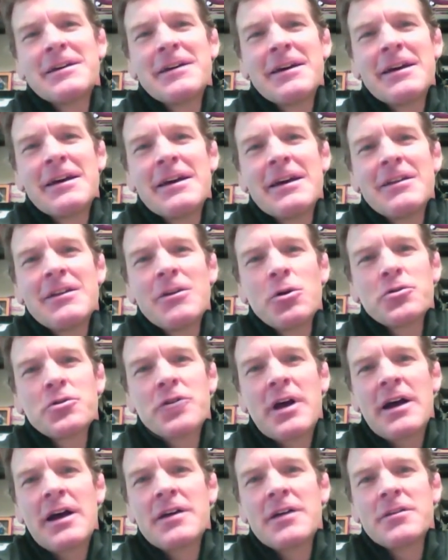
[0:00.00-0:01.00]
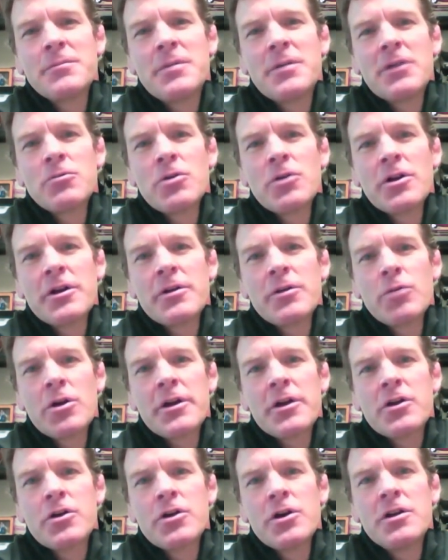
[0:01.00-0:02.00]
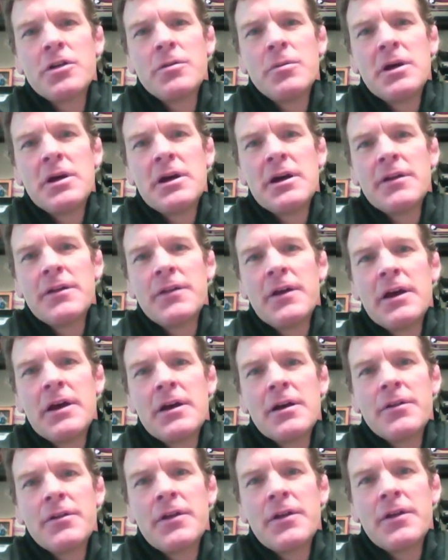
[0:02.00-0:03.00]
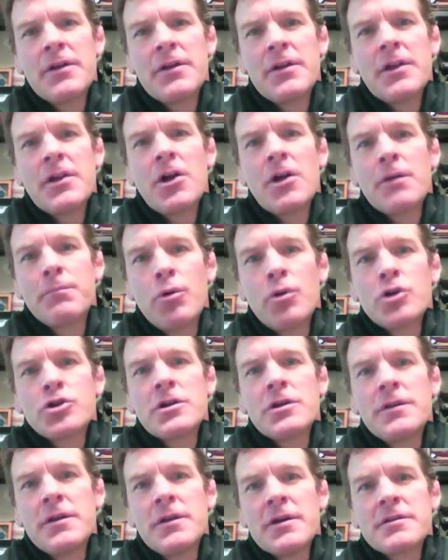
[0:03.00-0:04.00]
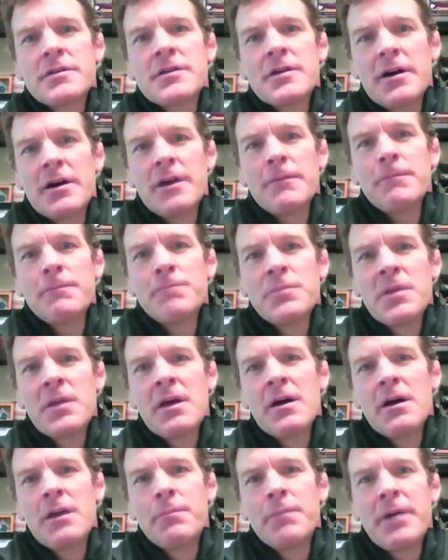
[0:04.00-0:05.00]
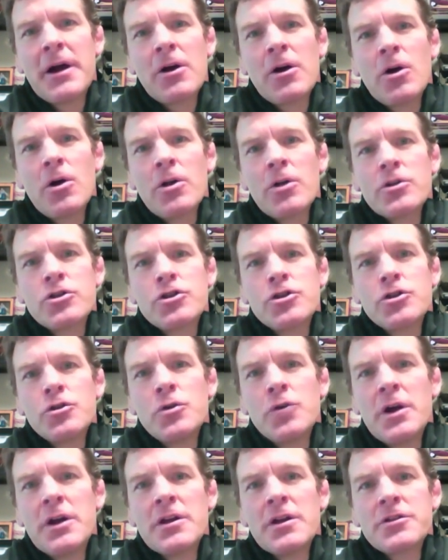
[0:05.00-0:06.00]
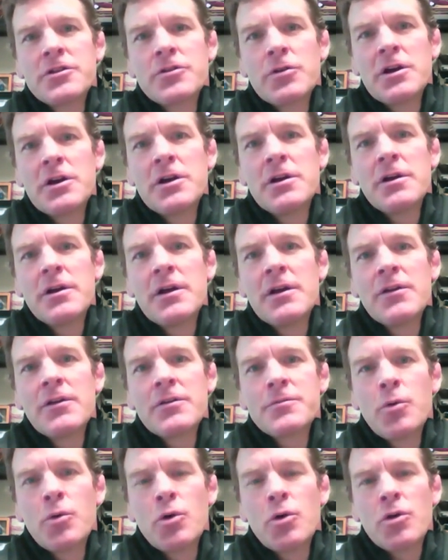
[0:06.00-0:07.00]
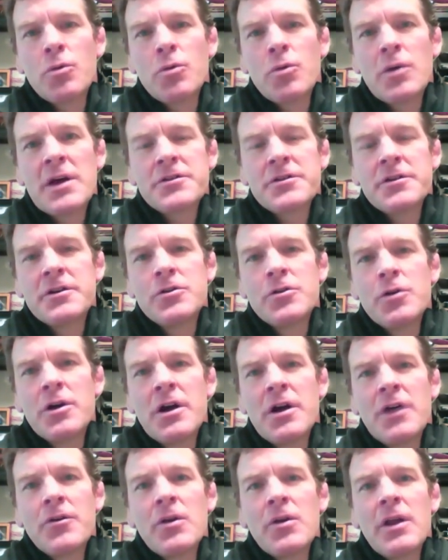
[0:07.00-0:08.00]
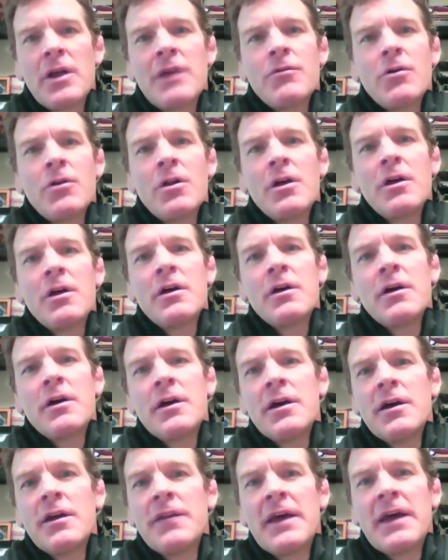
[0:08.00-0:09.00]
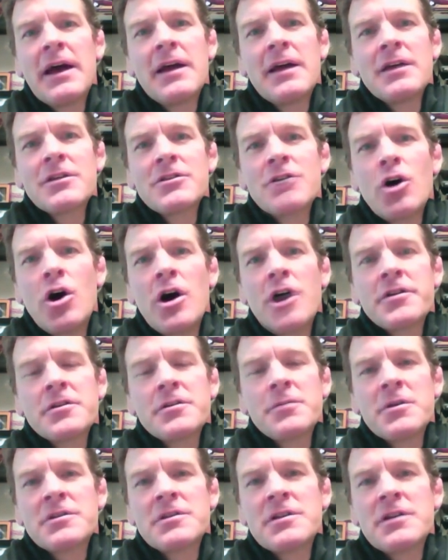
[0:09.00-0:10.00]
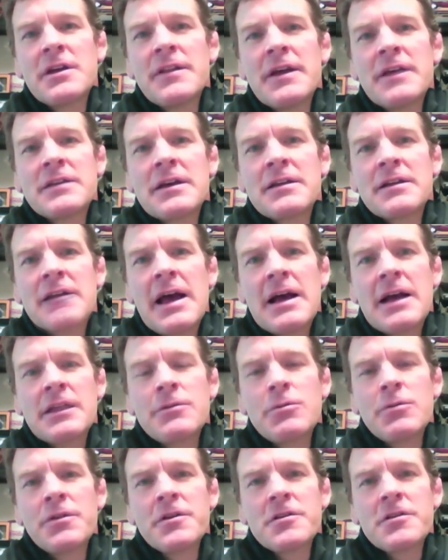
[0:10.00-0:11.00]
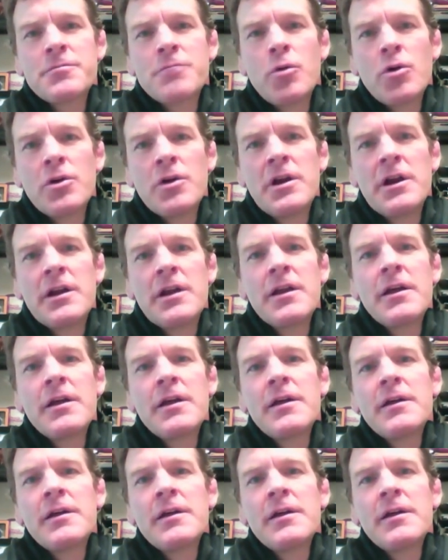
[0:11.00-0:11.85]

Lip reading: And those guys have been really, really good to me, and they are pushing this apparel and shoe industry in the sport of wrestling to another level. And that is awesome to see, and that's exactly what this sport needed.